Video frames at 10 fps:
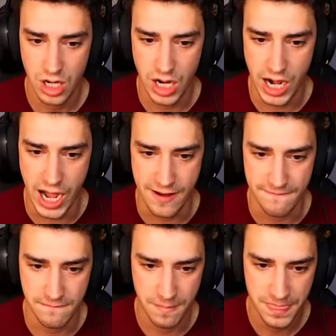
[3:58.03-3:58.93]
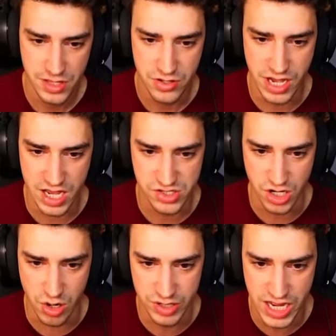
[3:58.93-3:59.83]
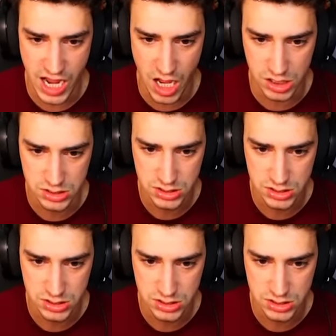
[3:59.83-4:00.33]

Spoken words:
All right, you guys are going down.